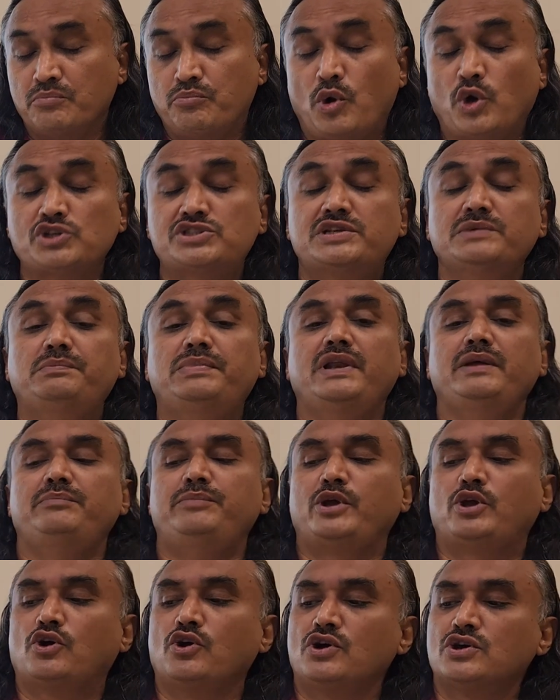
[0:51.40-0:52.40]
possibly
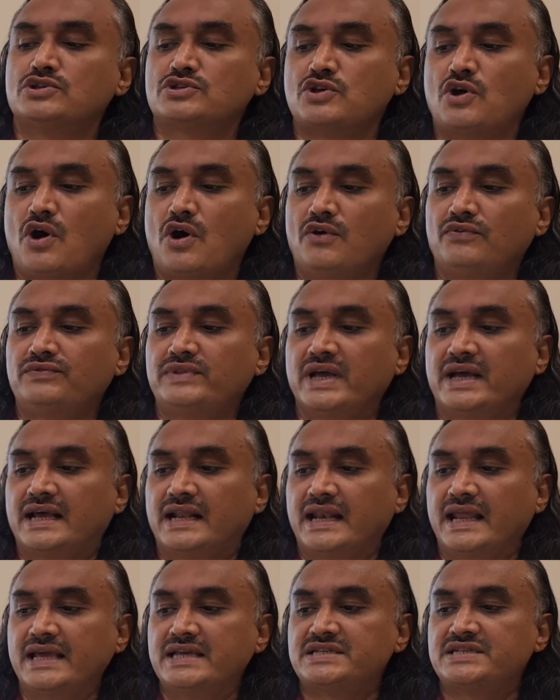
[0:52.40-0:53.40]
because of the
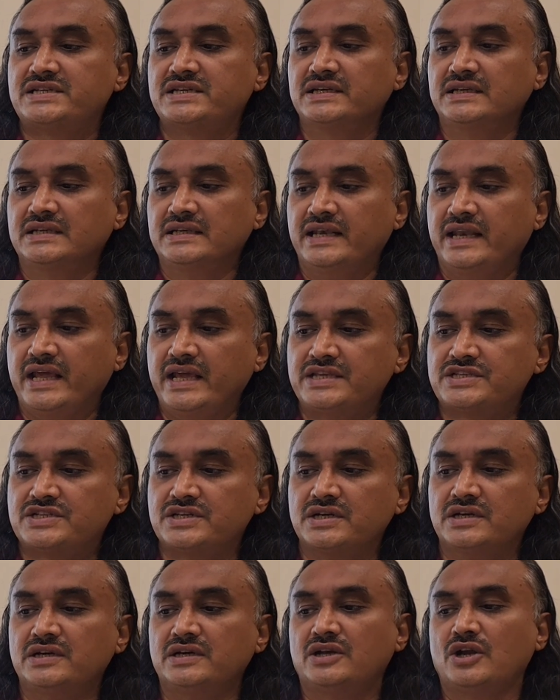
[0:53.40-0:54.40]
glacial
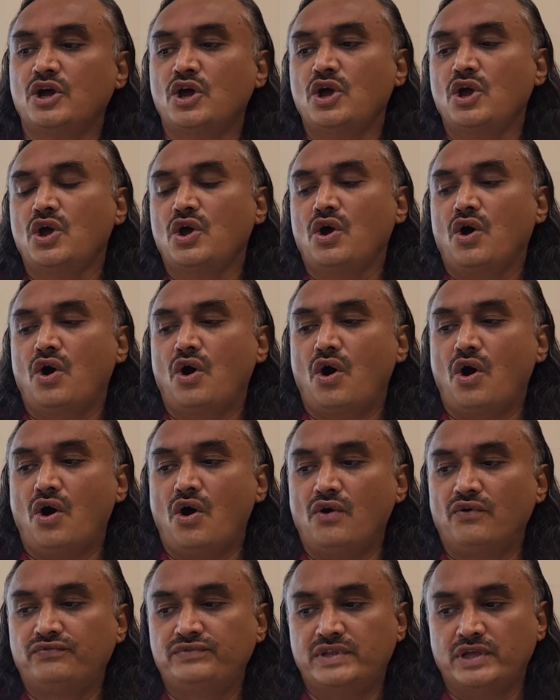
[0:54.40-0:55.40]
nature
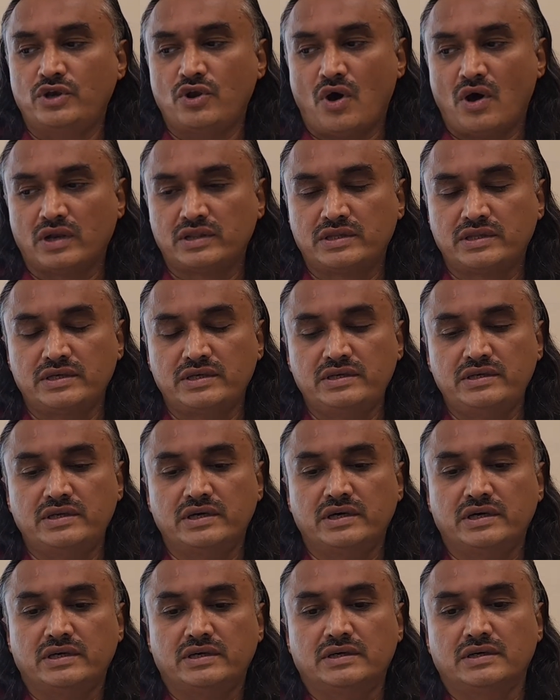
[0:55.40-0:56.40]
of the northern
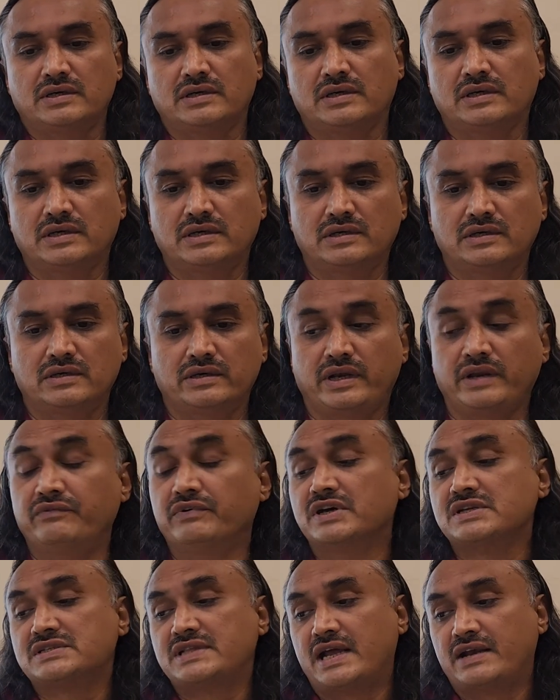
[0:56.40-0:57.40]

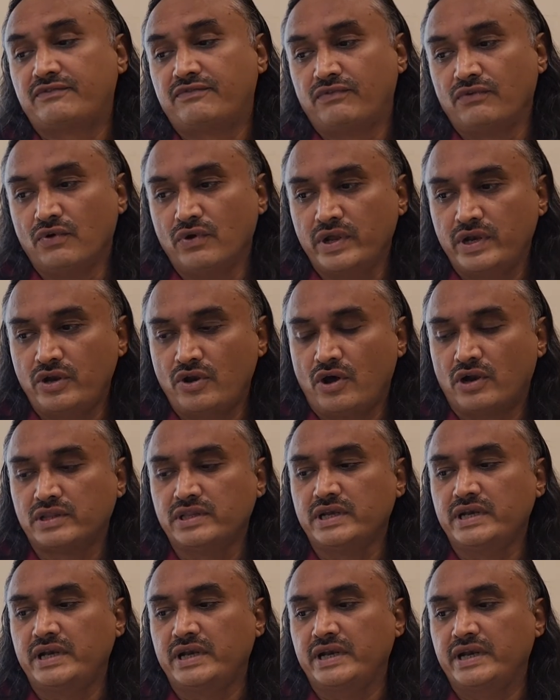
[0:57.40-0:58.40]
rivers that flow in
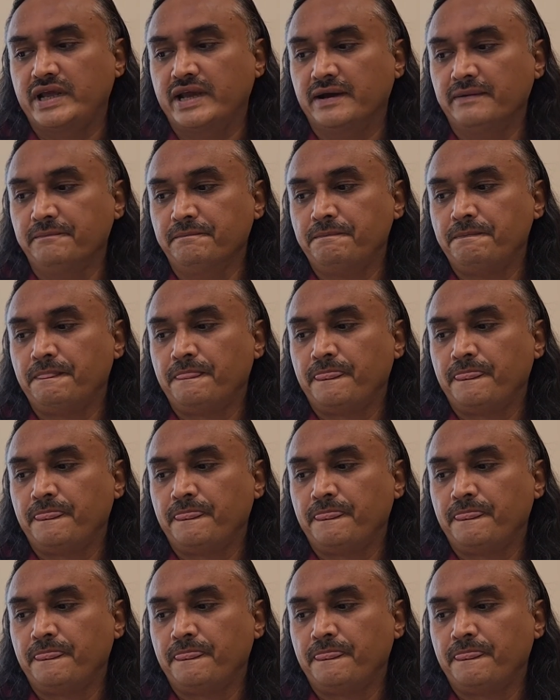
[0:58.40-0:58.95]
northern India.